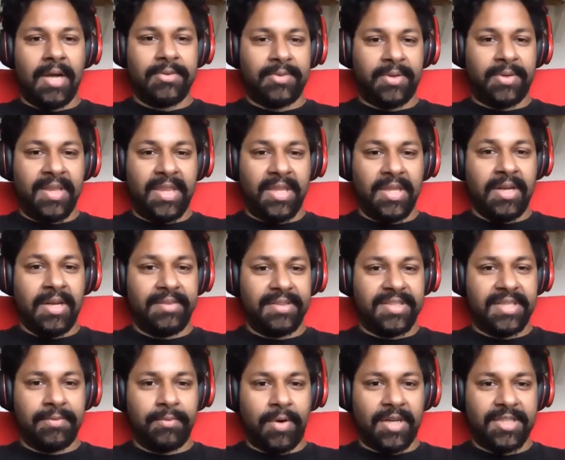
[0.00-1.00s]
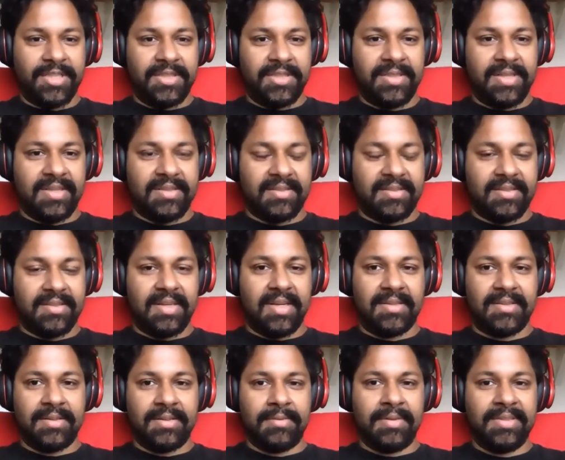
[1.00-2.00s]
I was working at the University of Washington as a
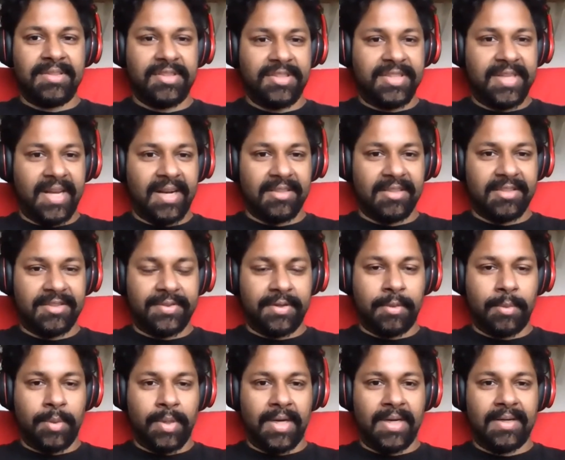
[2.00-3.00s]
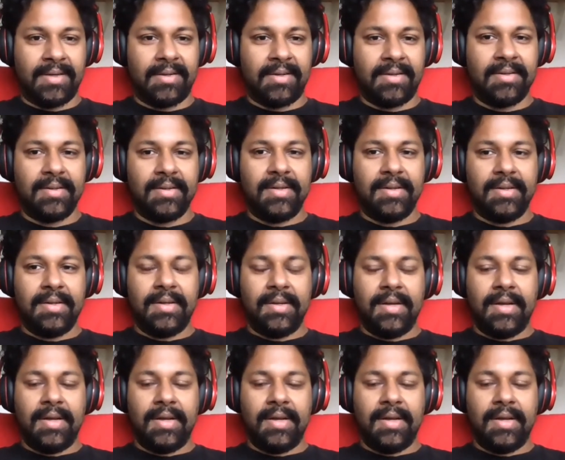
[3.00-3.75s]
research analyst for a while.